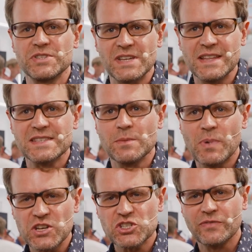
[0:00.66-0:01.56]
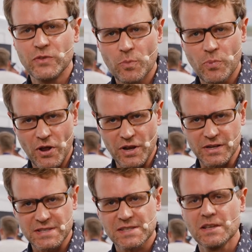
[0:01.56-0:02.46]
presents a bunch of new
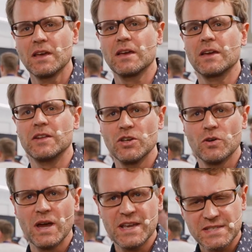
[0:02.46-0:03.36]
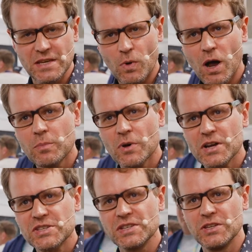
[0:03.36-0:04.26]
products. A new AC wall
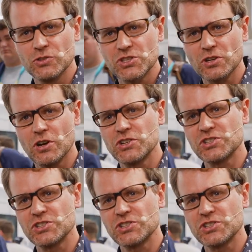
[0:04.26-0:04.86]
box, a new storage